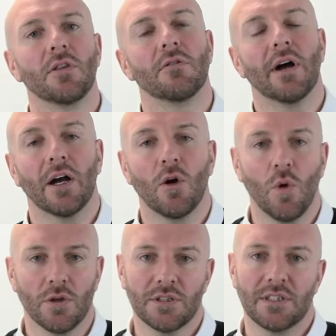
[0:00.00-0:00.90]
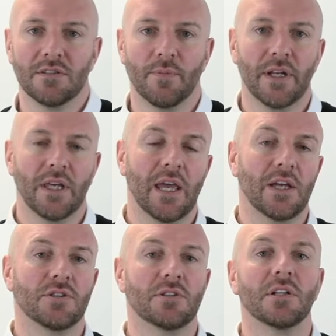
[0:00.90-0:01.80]
the right quantities of
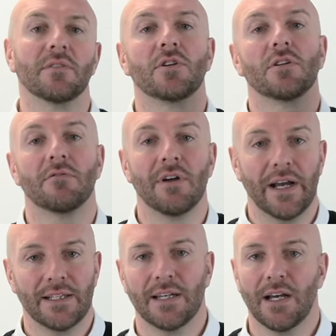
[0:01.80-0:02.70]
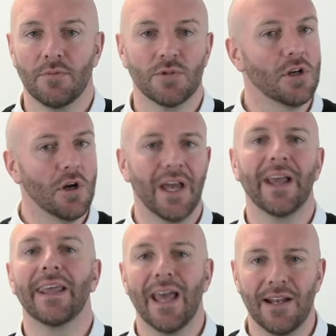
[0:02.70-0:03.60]
medication delivered at the right times.
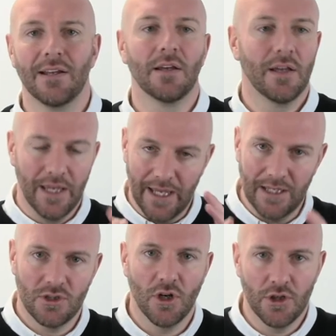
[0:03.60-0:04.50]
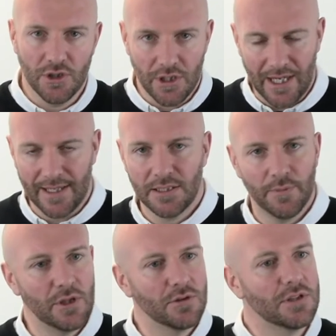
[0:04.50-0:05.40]
Again, it's urgent, has to
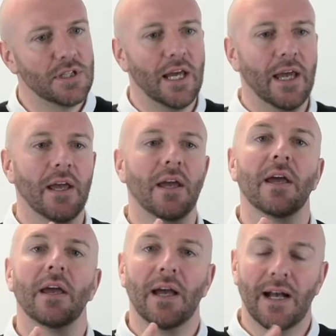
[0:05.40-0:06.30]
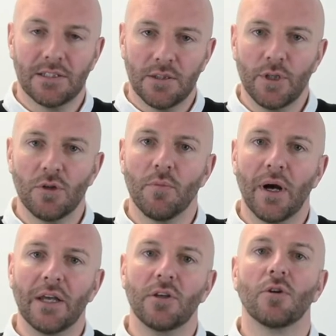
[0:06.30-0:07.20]
be done today, has to be done
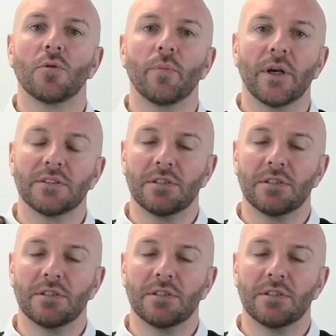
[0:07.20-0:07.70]
by you because it's